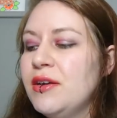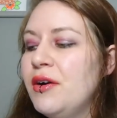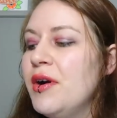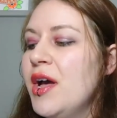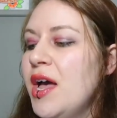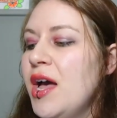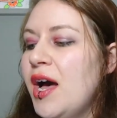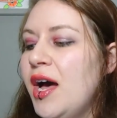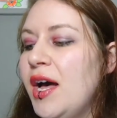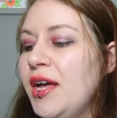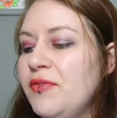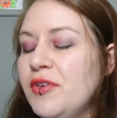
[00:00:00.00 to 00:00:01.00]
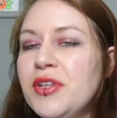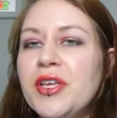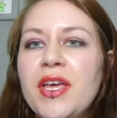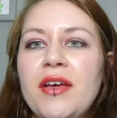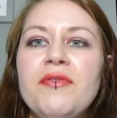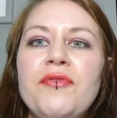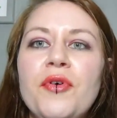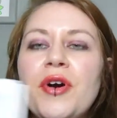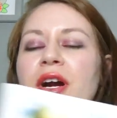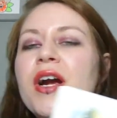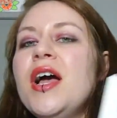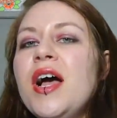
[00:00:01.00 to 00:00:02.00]
So if you're looking
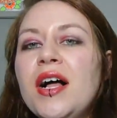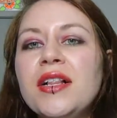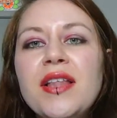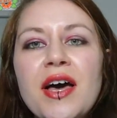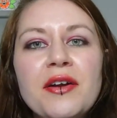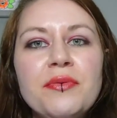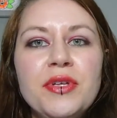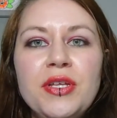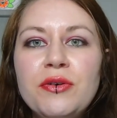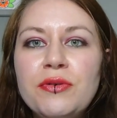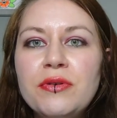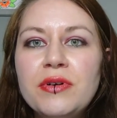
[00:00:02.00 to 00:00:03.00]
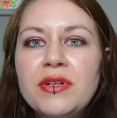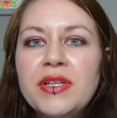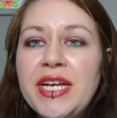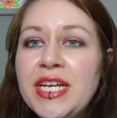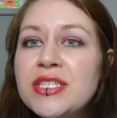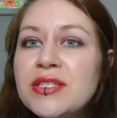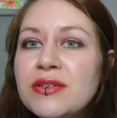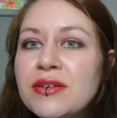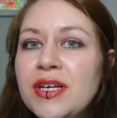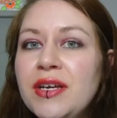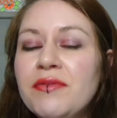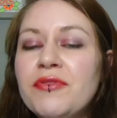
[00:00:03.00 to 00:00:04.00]
for a lot of really cool
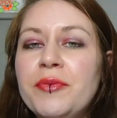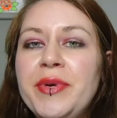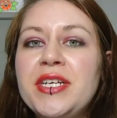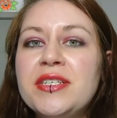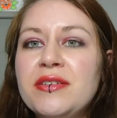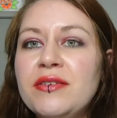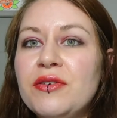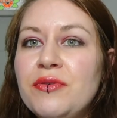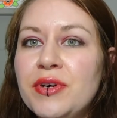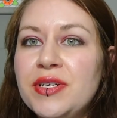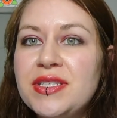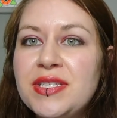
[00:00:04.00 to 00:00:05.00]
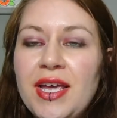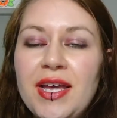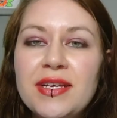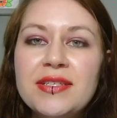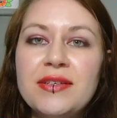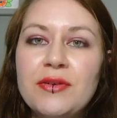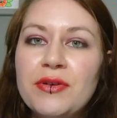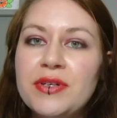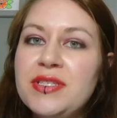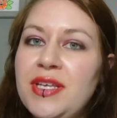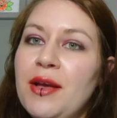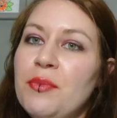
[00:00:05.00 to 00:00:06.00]
history information on corn snakes and
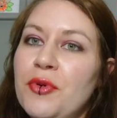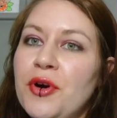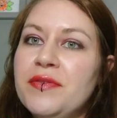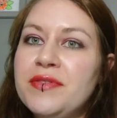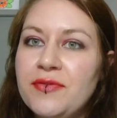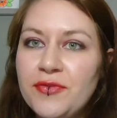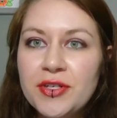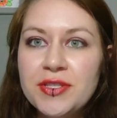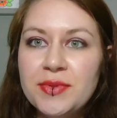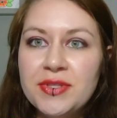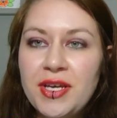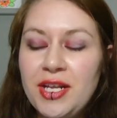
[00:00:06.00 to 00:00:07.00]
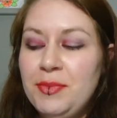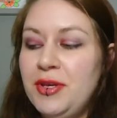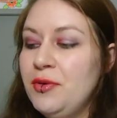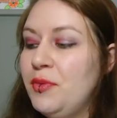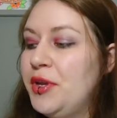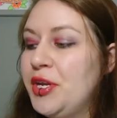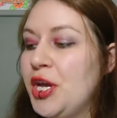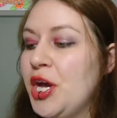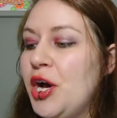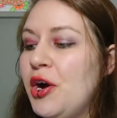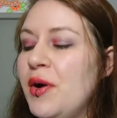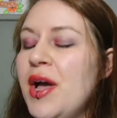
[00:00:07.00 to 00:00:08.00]
corn snake morphs, the first one's going to be the one to
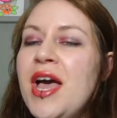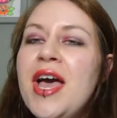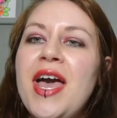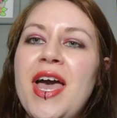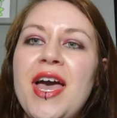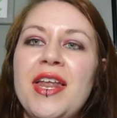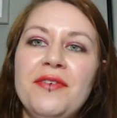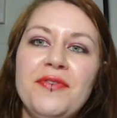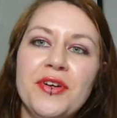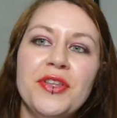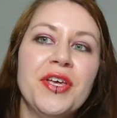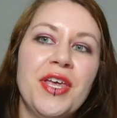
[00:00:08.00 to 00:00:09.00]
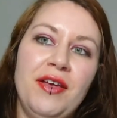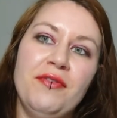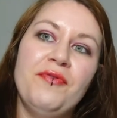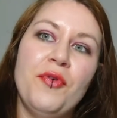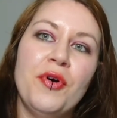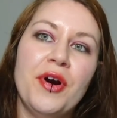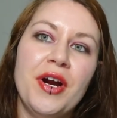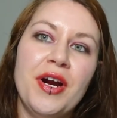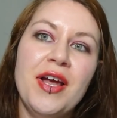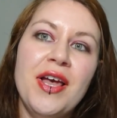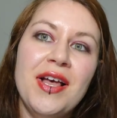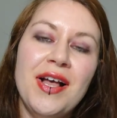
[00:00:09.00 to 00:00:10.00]
go. And if you're looking
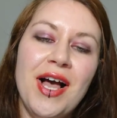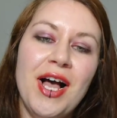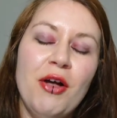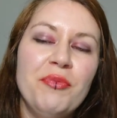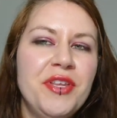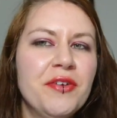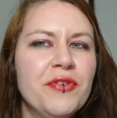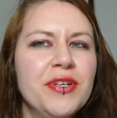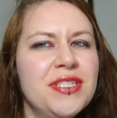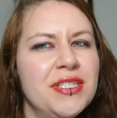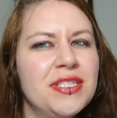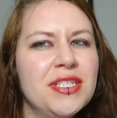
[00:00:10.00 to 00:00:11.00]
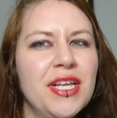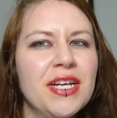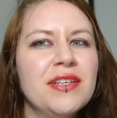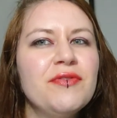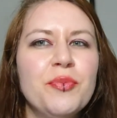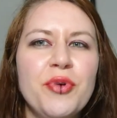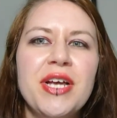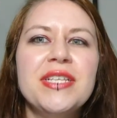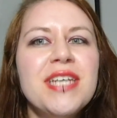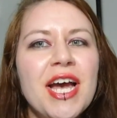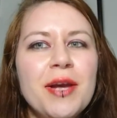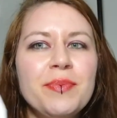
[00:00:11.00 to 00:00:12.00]
for difference in selectively
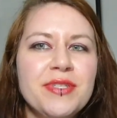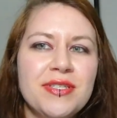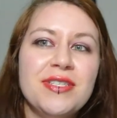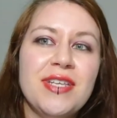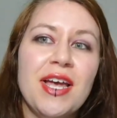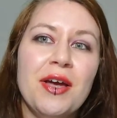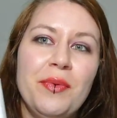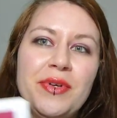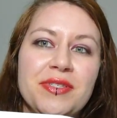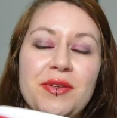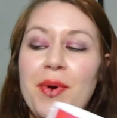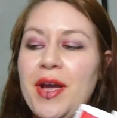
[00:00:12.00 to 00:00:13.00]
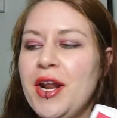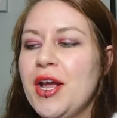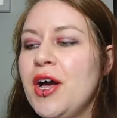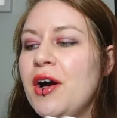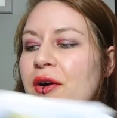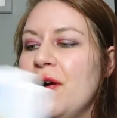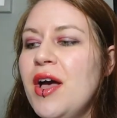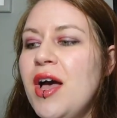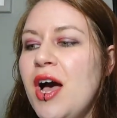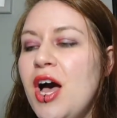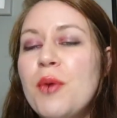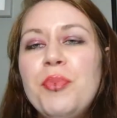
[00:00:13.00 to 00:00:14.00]
bred types, the second one's the way to go.
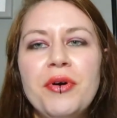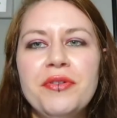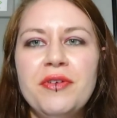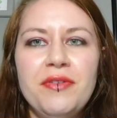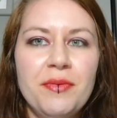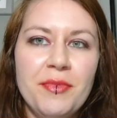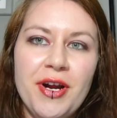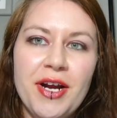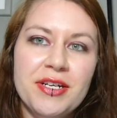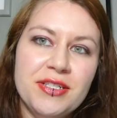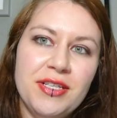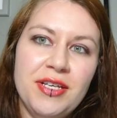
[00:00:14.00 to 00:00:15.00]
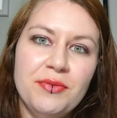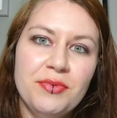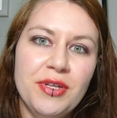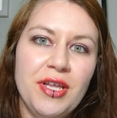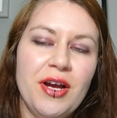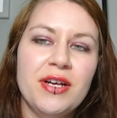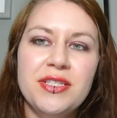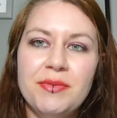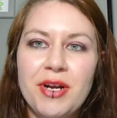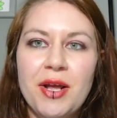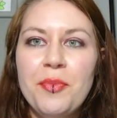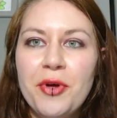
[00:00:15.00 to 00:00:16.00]
Both of them are actually really
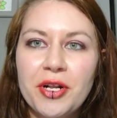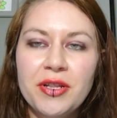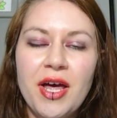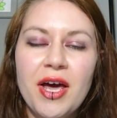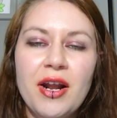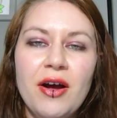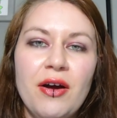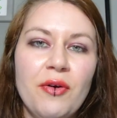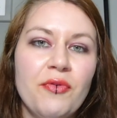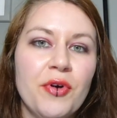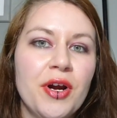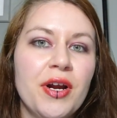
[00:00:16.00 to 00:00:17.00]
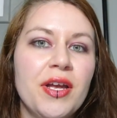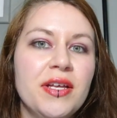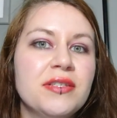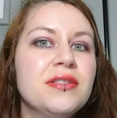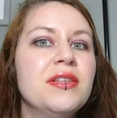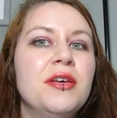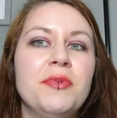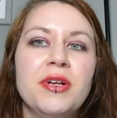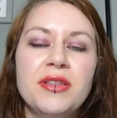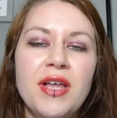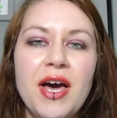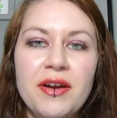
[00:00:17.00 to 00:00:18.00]
awesome, and I put a lot of work into them
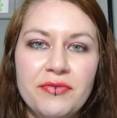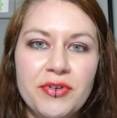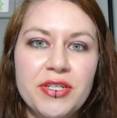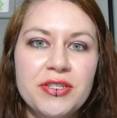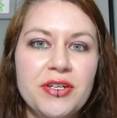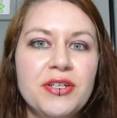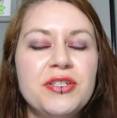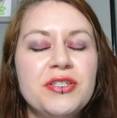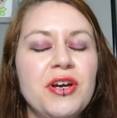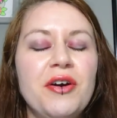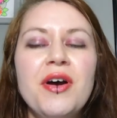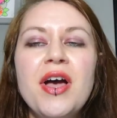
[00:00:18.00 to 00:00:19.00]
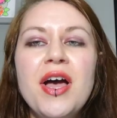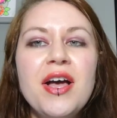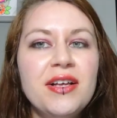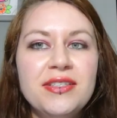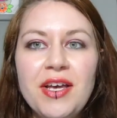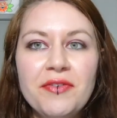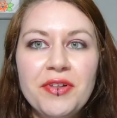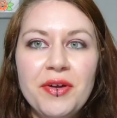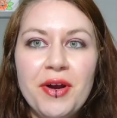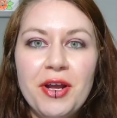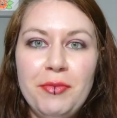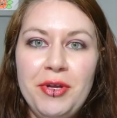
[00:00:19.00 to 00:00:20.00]
and a lot of research, so
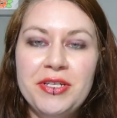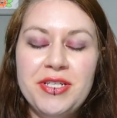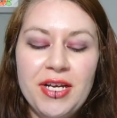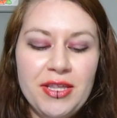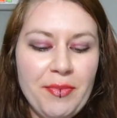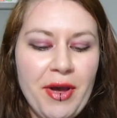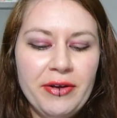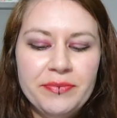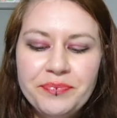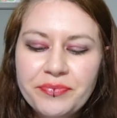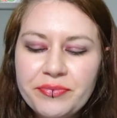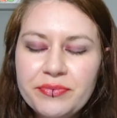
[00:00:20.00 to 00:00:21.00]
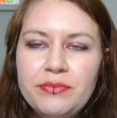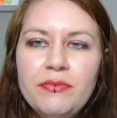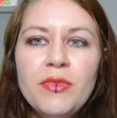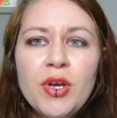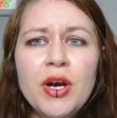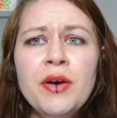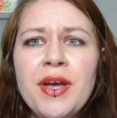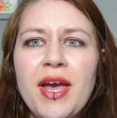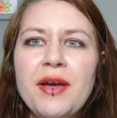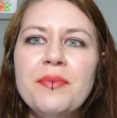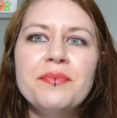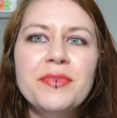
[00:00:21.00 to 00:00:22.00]
definitely recommend you check them out.
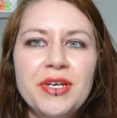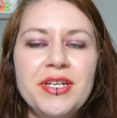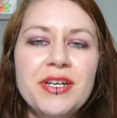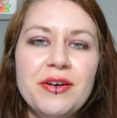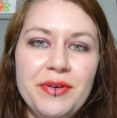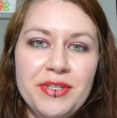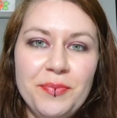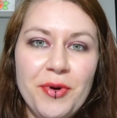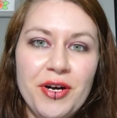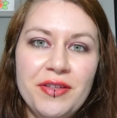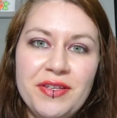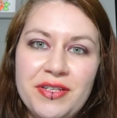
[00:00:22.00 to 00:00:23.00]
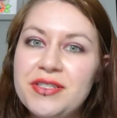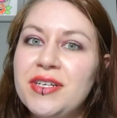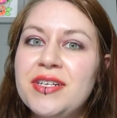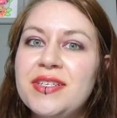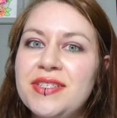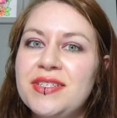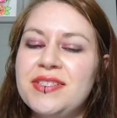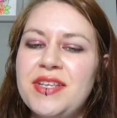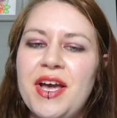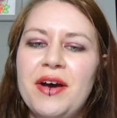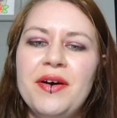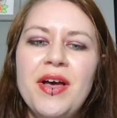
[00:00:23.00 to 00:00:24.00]
Okay. Gonna go into parthenogenesis
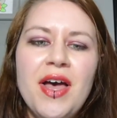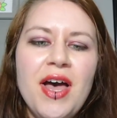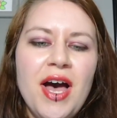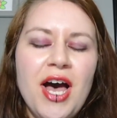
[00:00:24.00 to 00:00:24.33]
now.